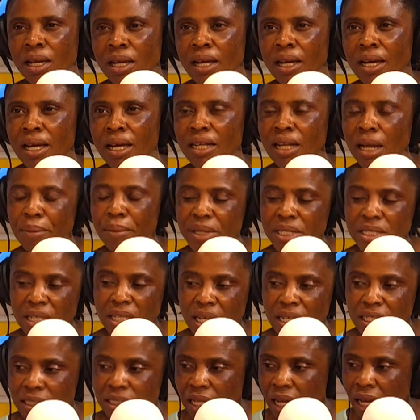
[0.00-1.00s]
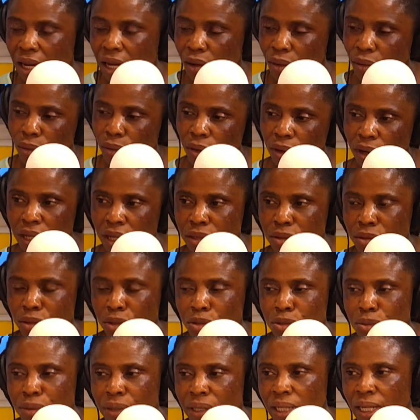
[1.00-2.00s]
Na me sanya ko e
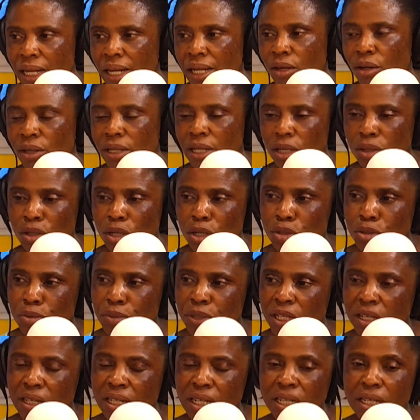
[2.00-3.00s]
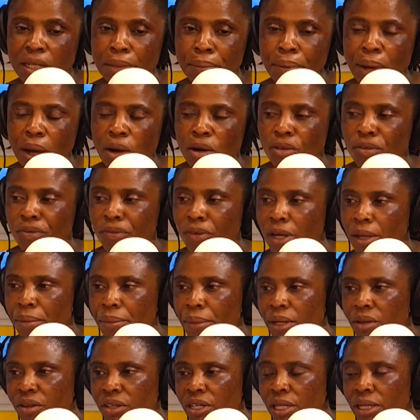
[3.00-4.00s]
tosumi na de tosumi na nipa wo fra
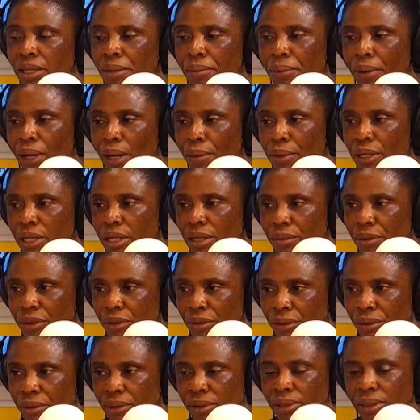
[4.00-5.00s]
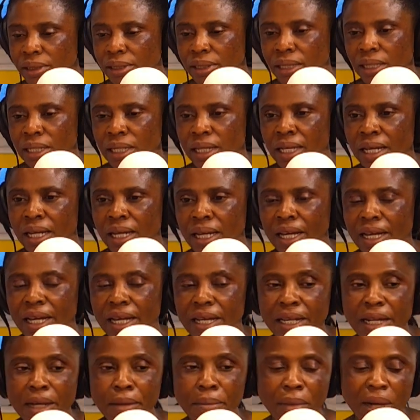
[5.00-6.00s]
me no ye nipa minimu no.
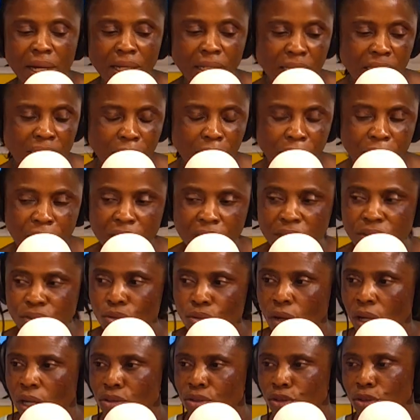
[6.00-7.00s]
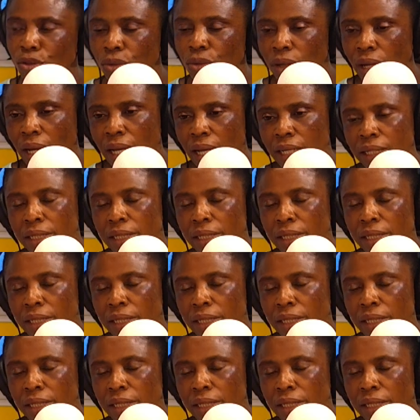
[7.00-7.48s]
E na ma je se me de to aso kura e de